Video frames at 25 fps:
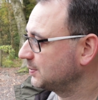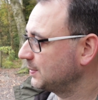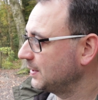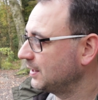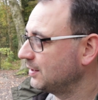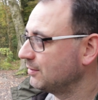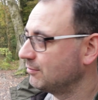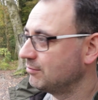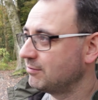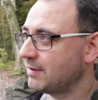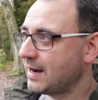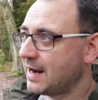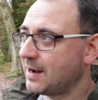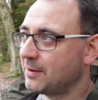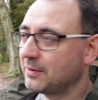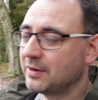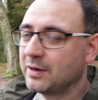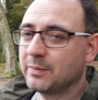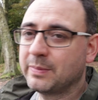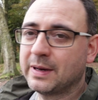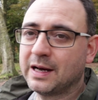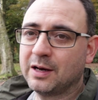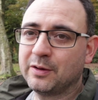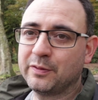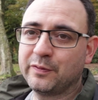speed around
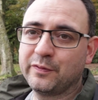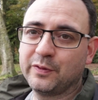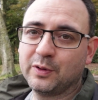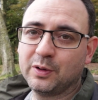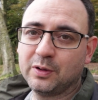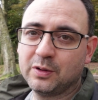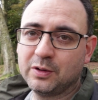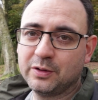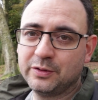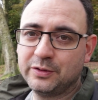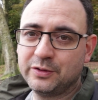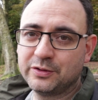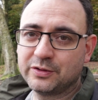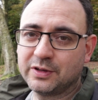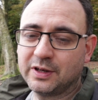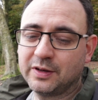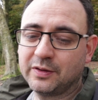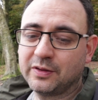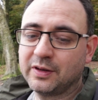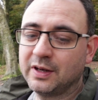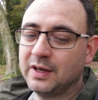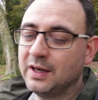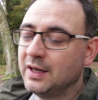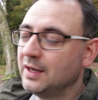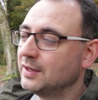about
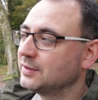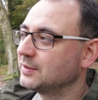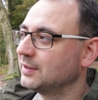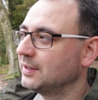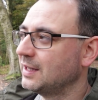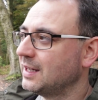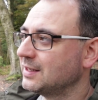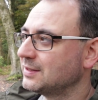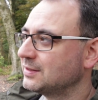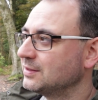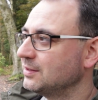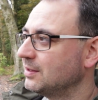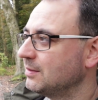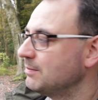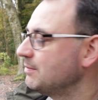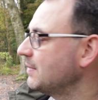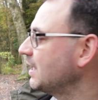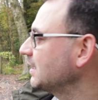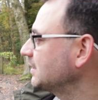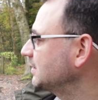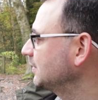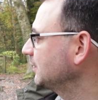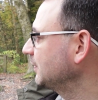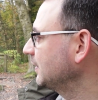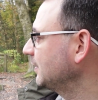400th. So that's not
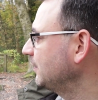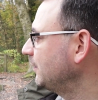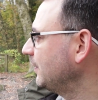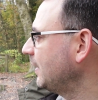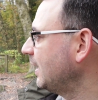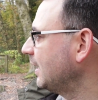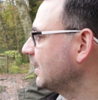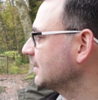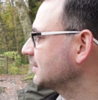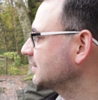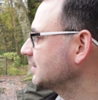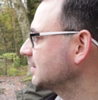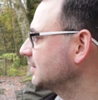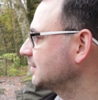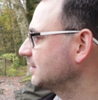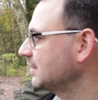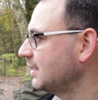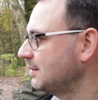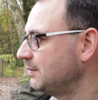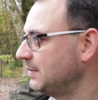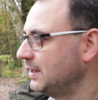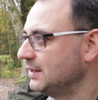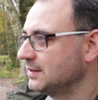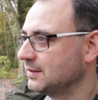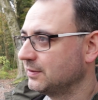massively fast, so
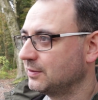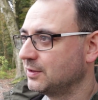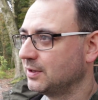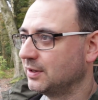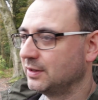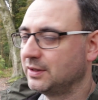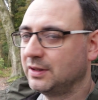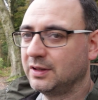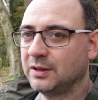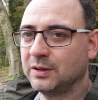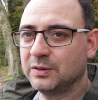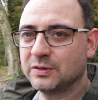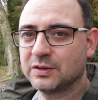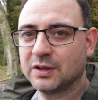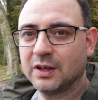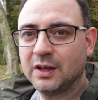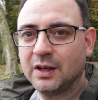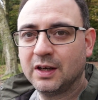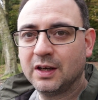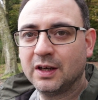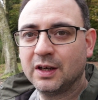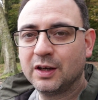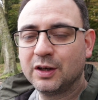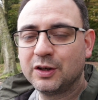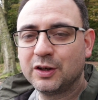that means I've got to use
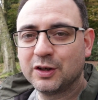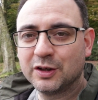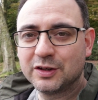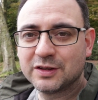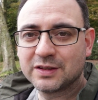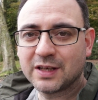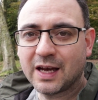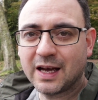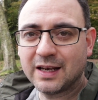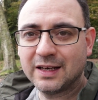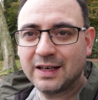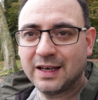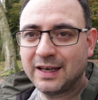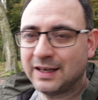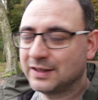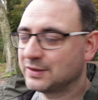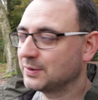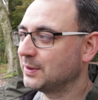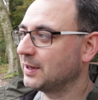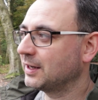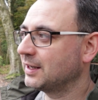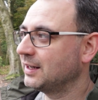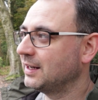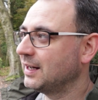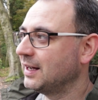good technique.
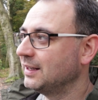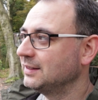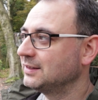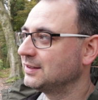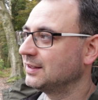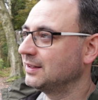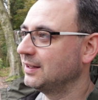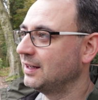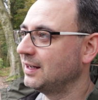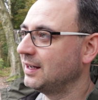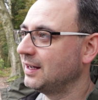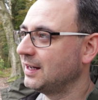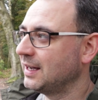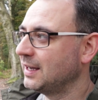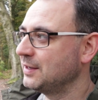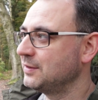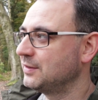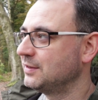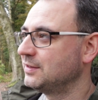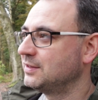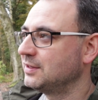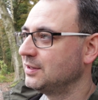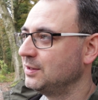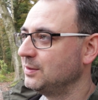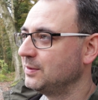So I can
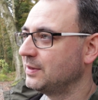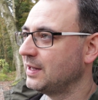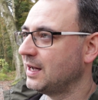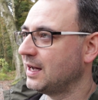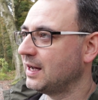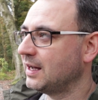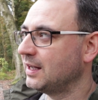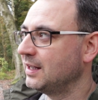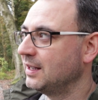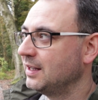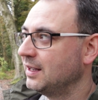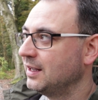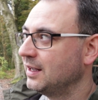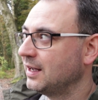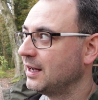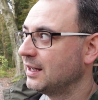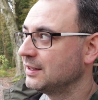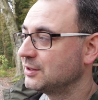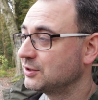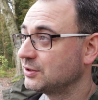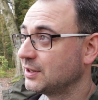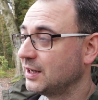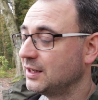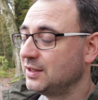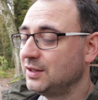either do that
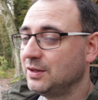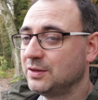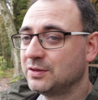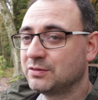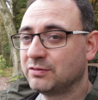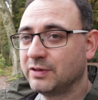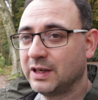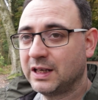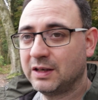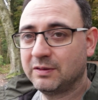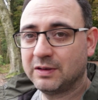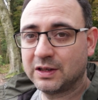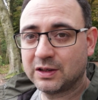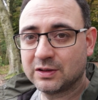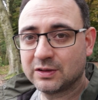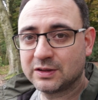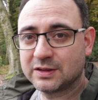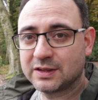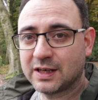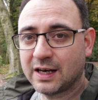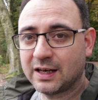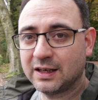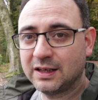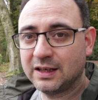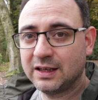and try and use really good
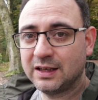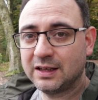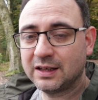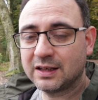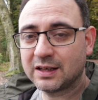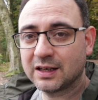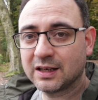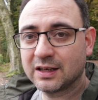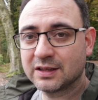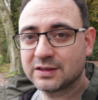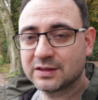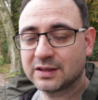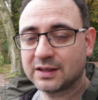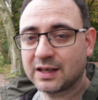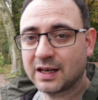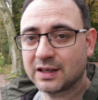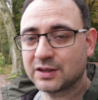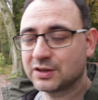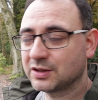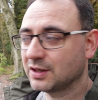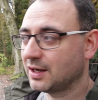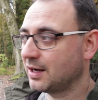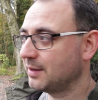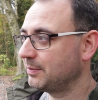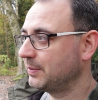technique to get
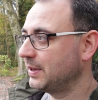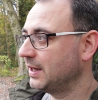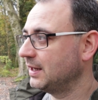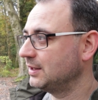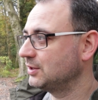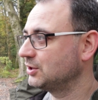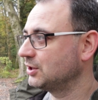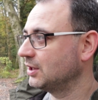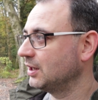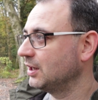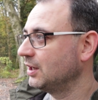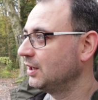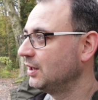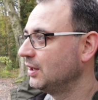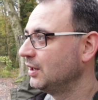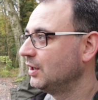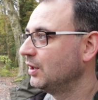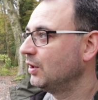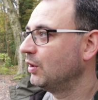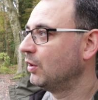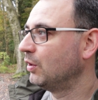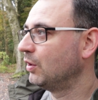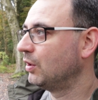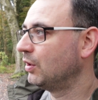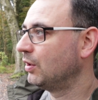a sharp picture,
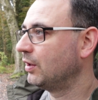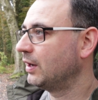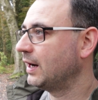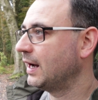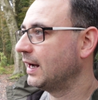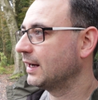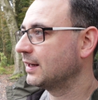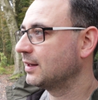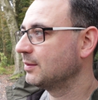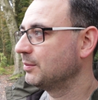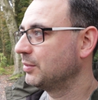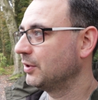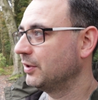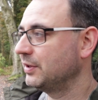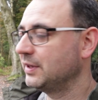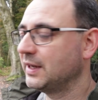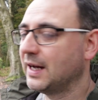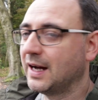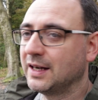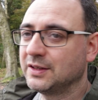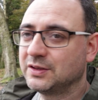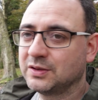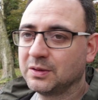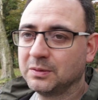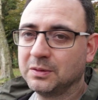or I can put the
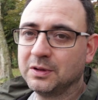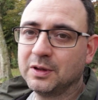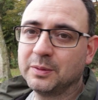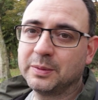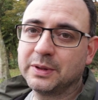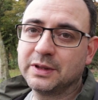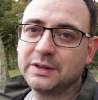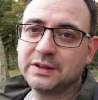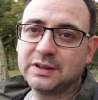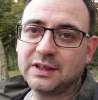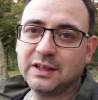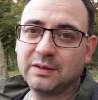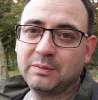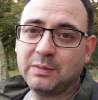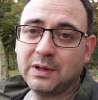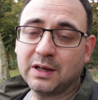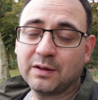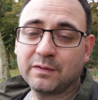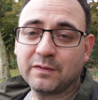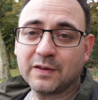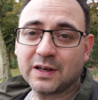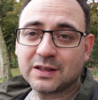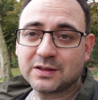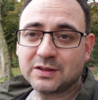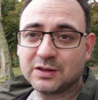ISO up to give me a
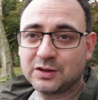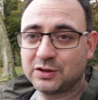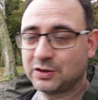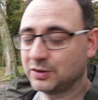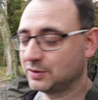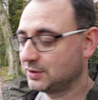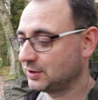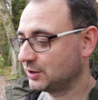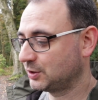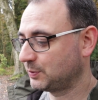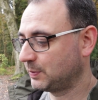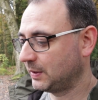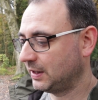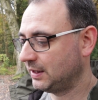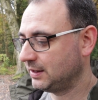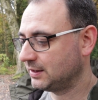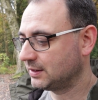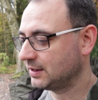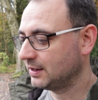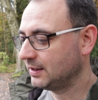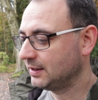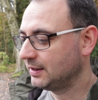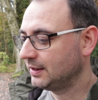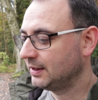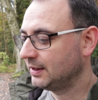faster shutter speed,